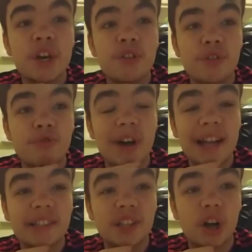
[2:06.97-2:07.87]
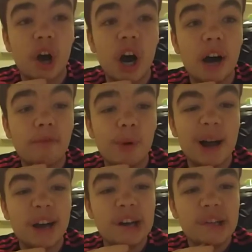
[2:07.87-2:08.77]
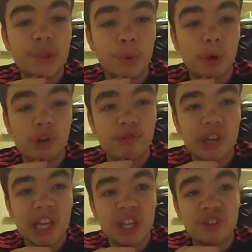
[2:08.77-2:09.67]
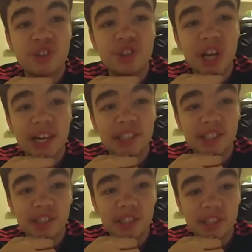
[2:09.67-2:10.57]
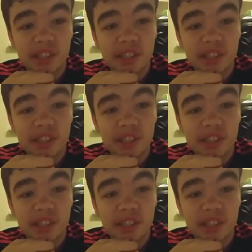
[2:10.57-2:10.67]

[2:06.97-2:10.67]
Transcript: the rest of the half where they were creating chances.